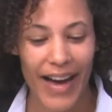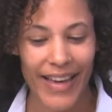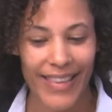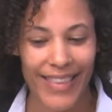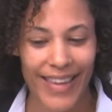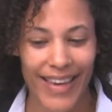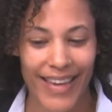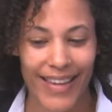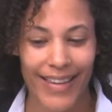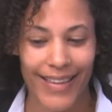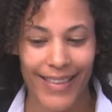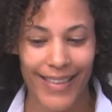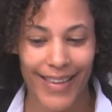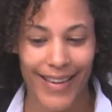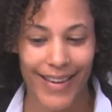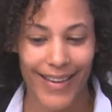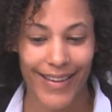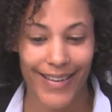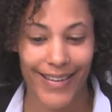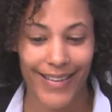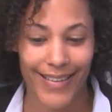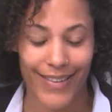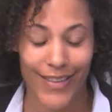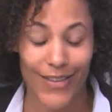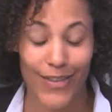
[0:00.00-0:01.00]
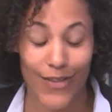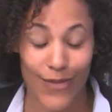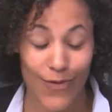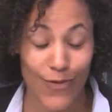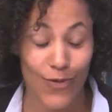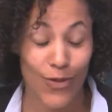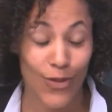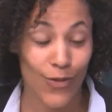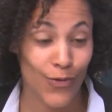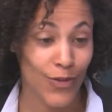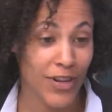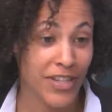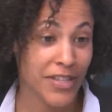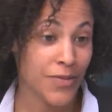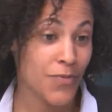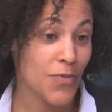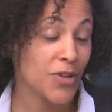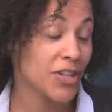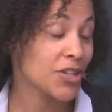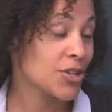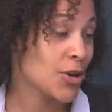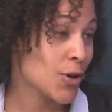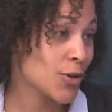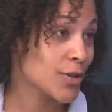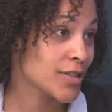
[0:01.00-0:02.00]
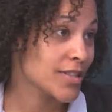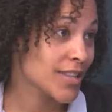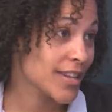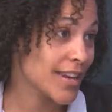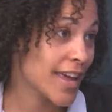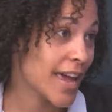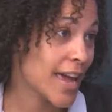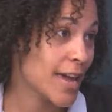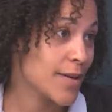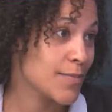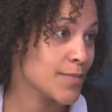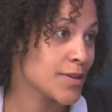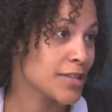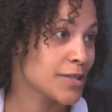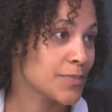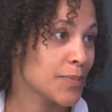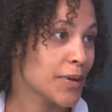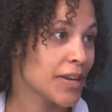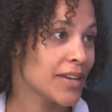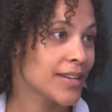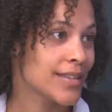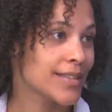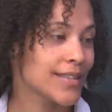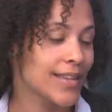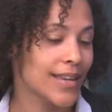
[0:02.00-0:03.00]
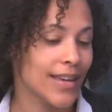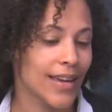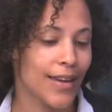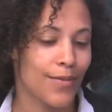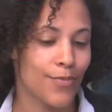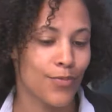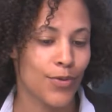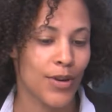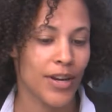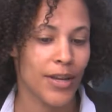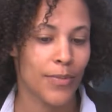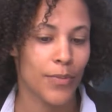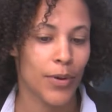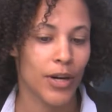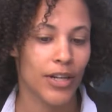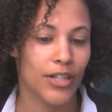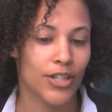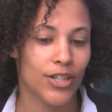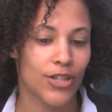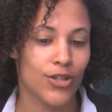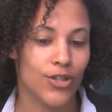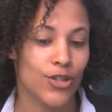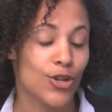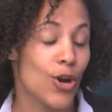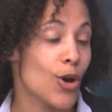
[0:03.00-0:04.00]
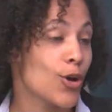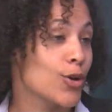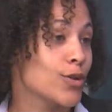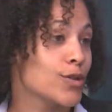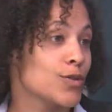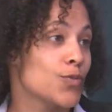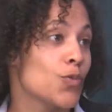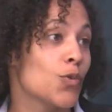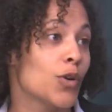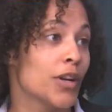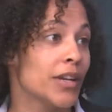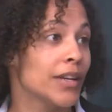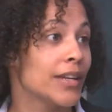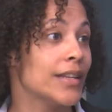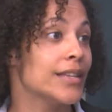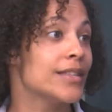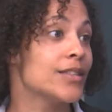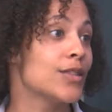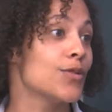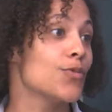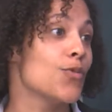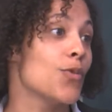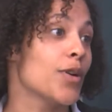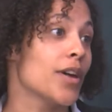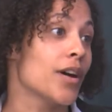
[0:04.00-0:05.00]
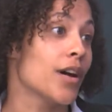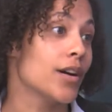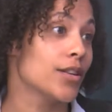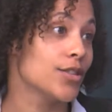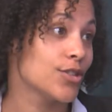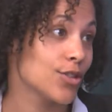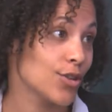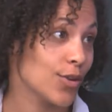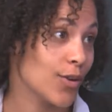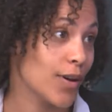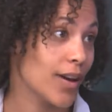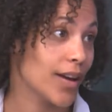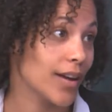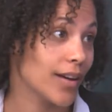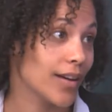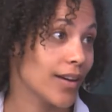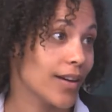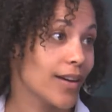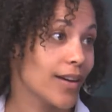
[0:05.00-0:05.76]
I think the reason we chose the name is because it pretty much shows what it is that we are doing.